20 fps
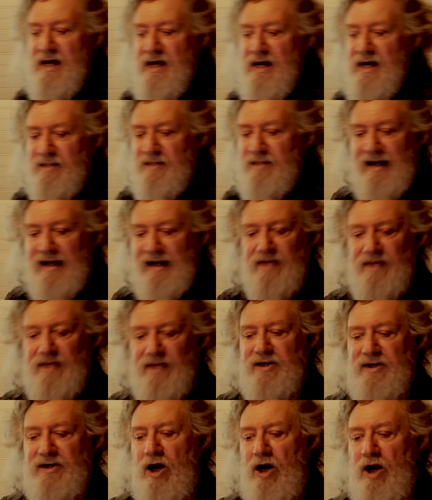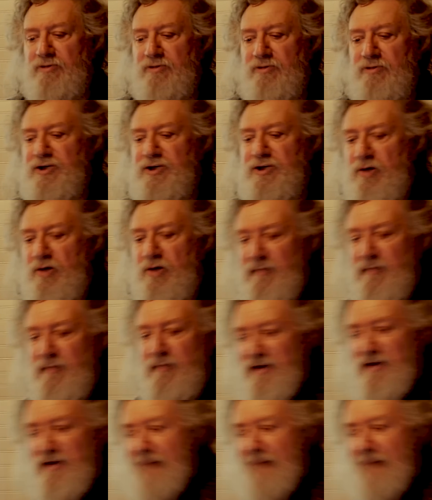The megalithic yard was determined by
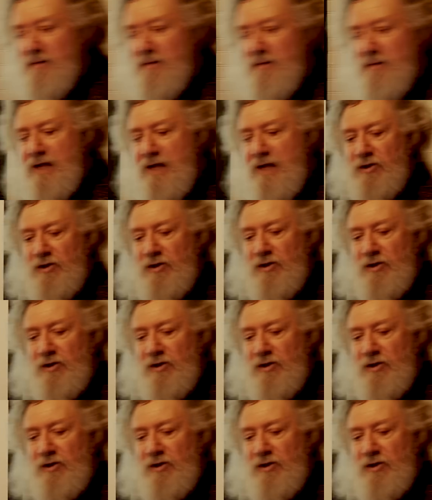Thom to be equal to